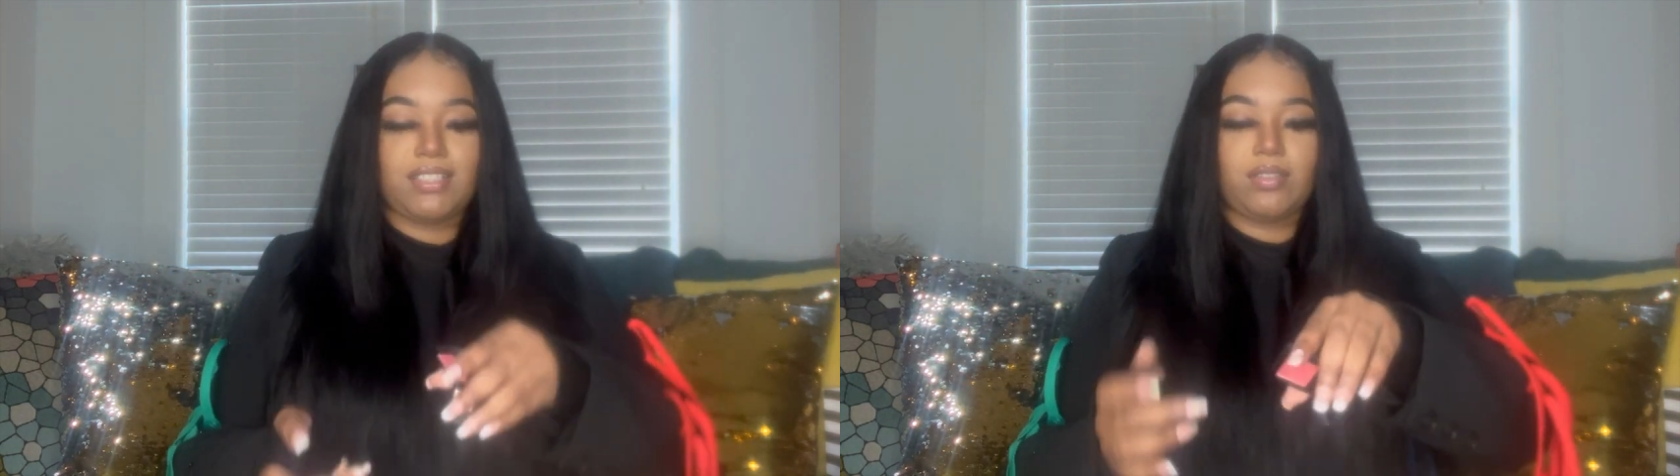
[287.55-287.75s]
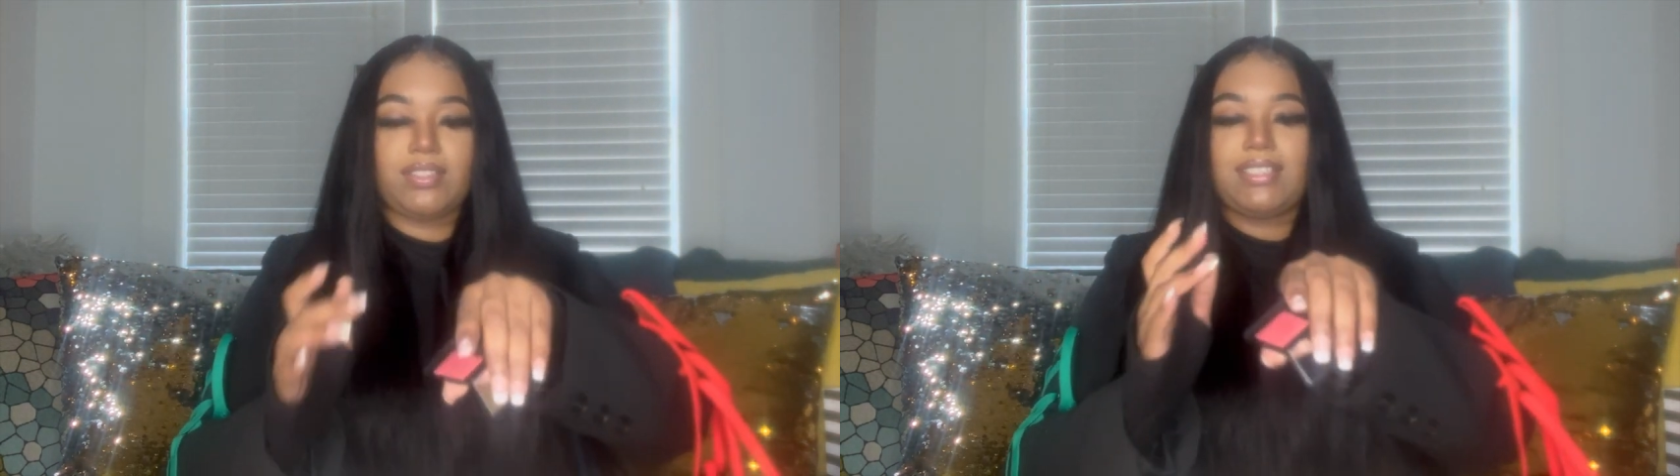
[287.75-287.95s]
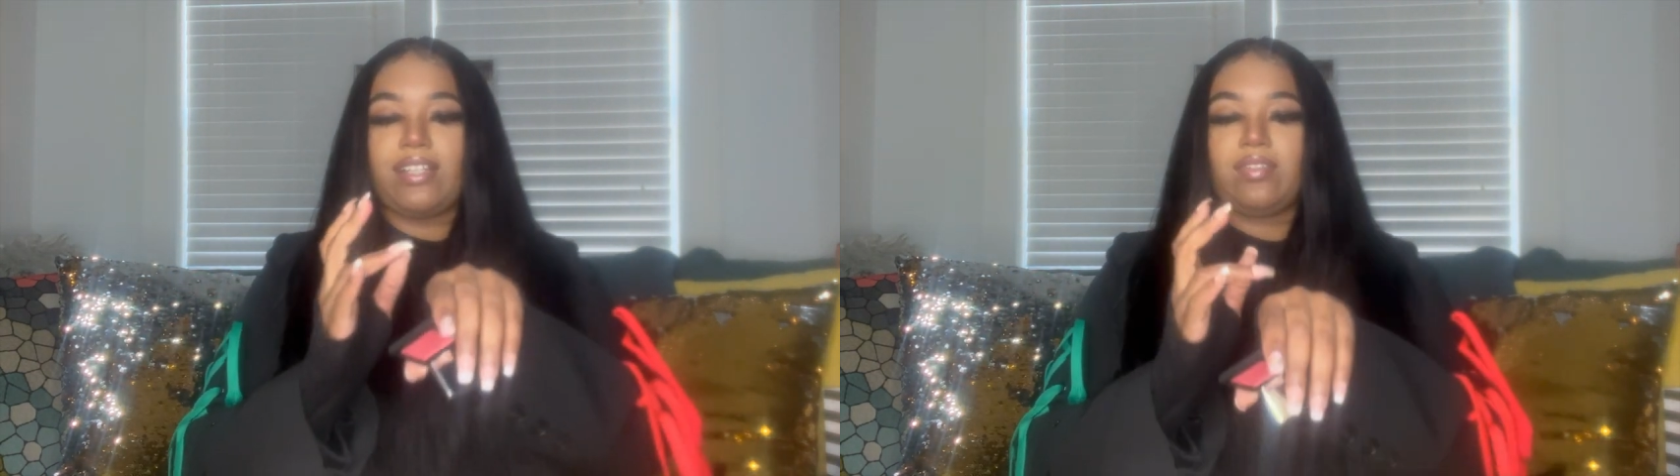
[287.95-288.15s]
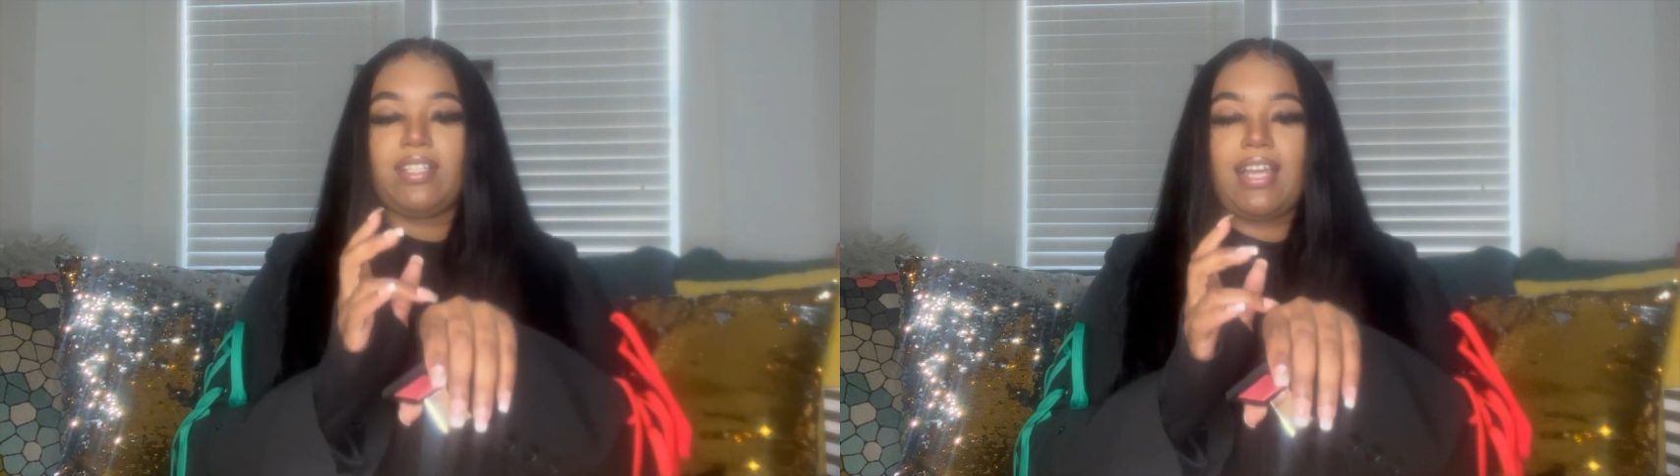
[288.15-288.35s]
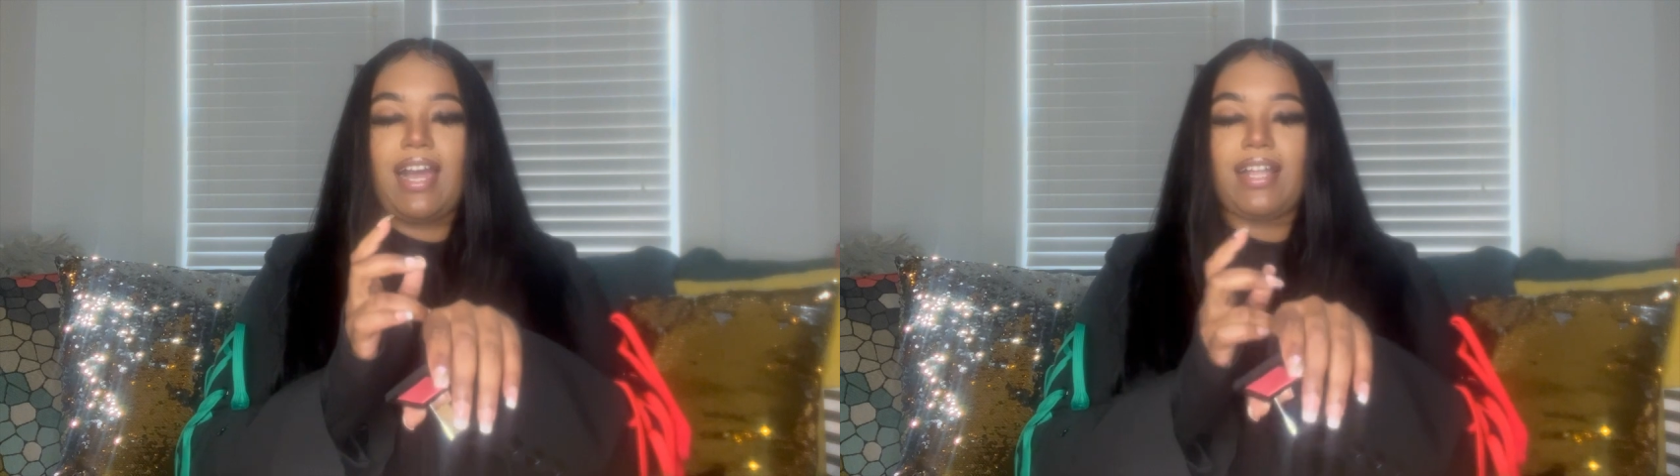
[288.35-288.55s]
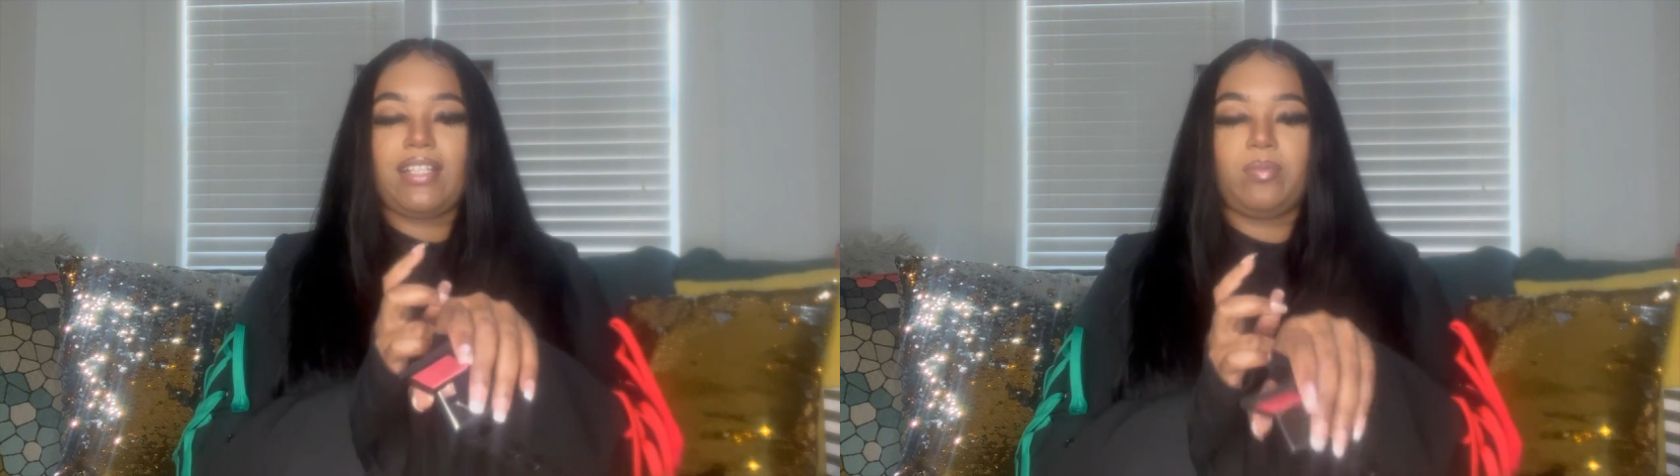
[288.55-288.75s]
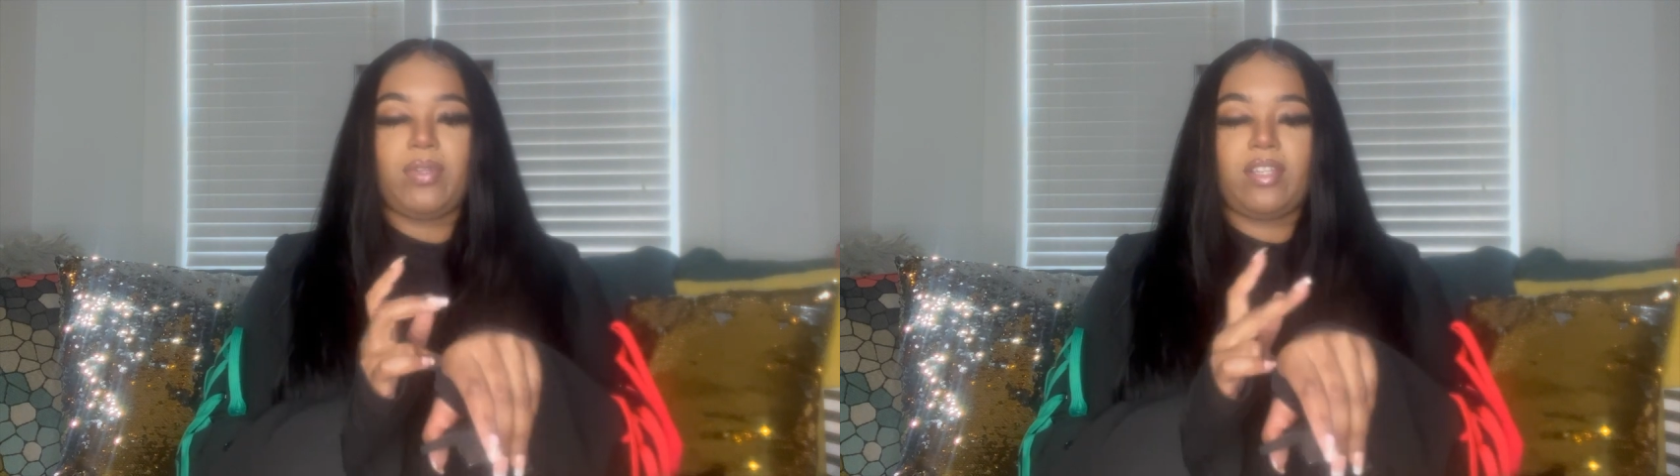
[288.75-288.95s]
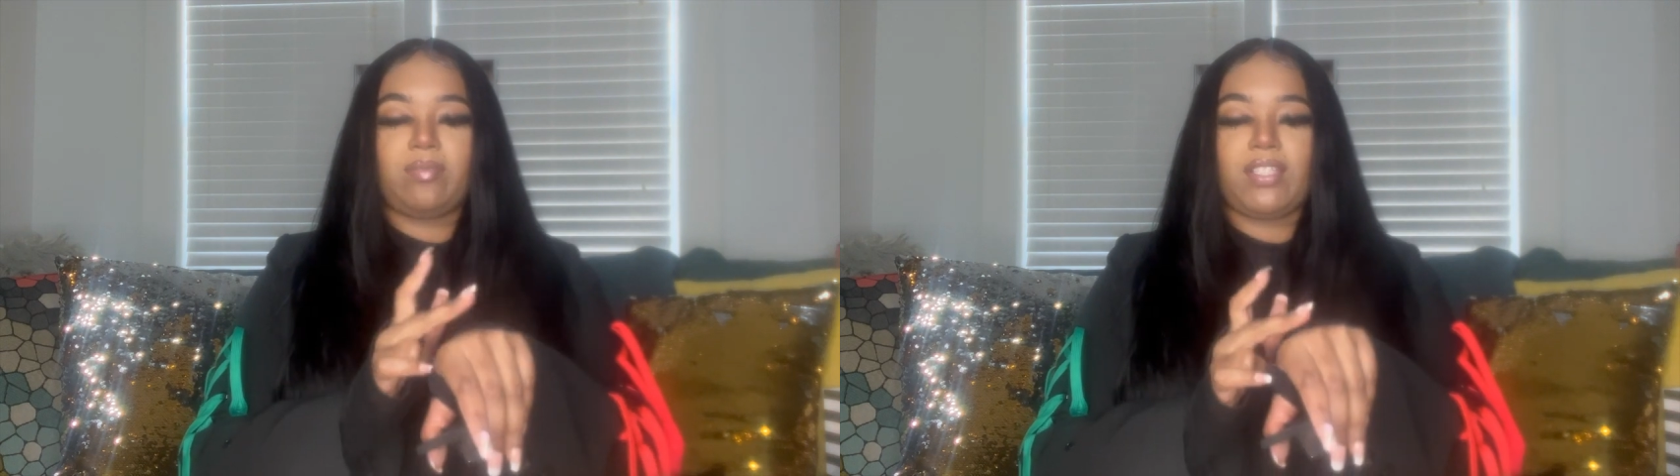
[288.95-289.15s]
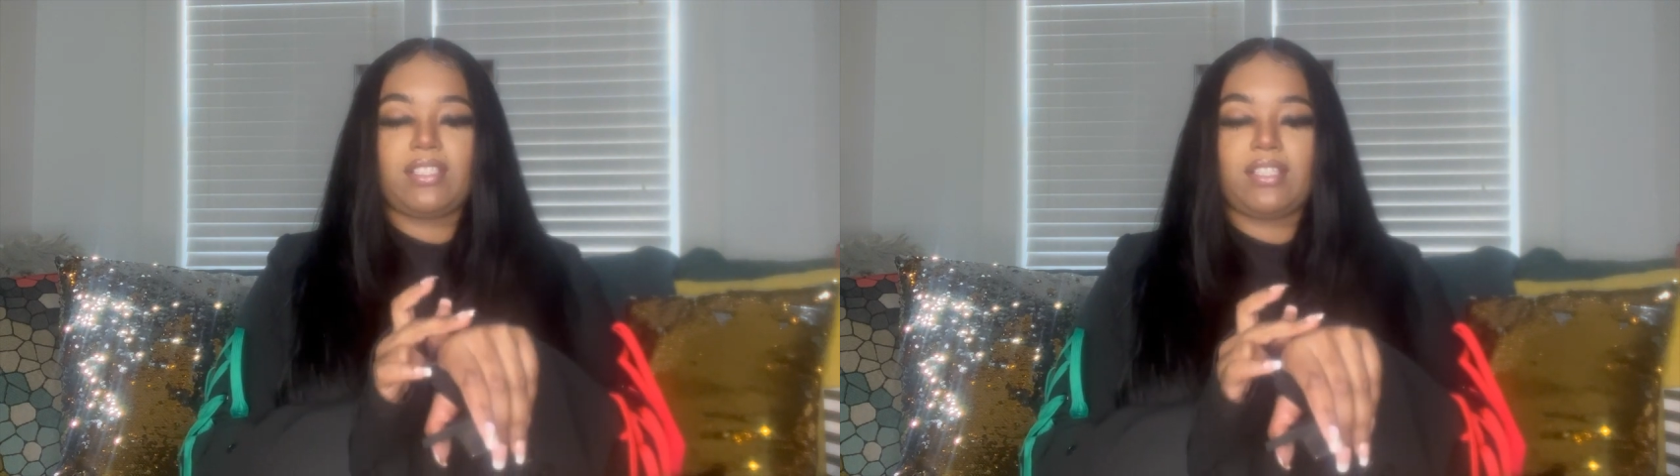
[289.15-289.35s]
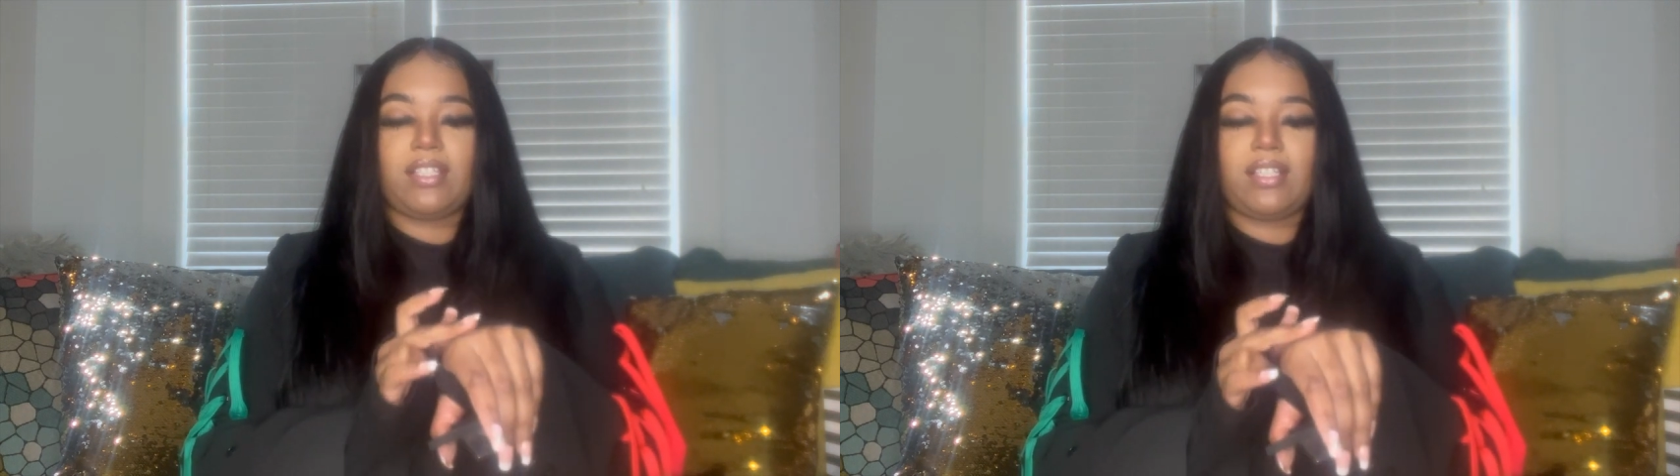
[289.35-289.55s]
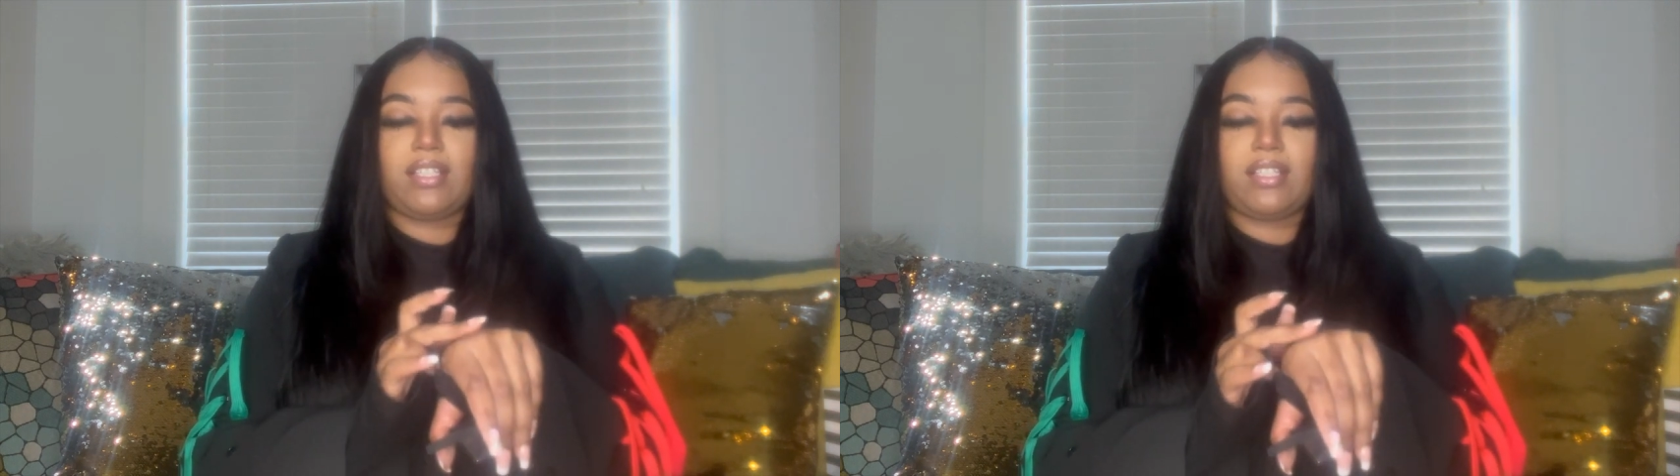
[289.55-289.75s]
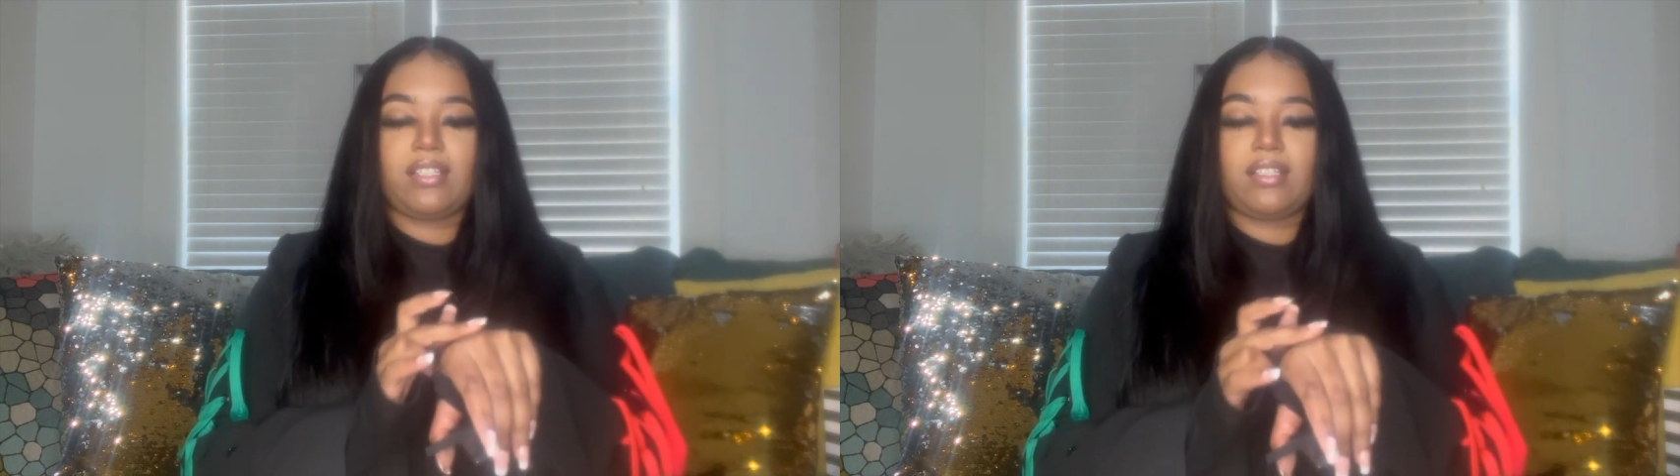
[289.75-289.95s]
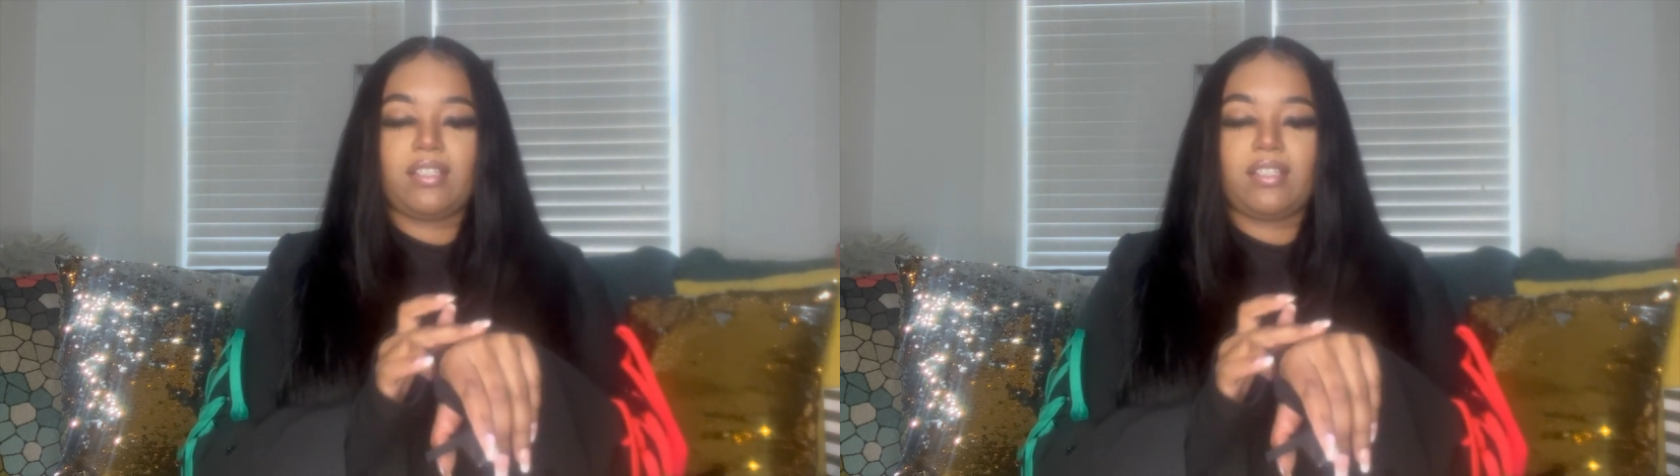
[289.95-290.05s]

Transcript: So it's definitely highly pigmented.